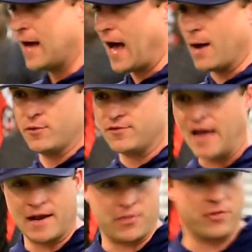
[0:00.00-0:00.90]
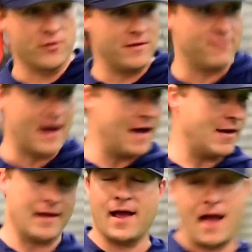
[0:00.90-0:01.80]
I was not a 35,
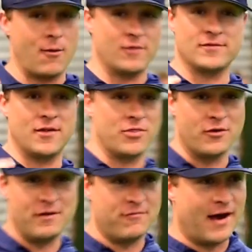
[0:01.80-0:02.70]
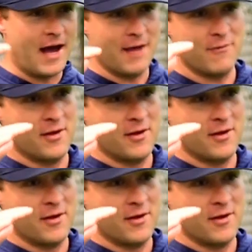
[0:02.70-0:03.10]
I wasn't a 35,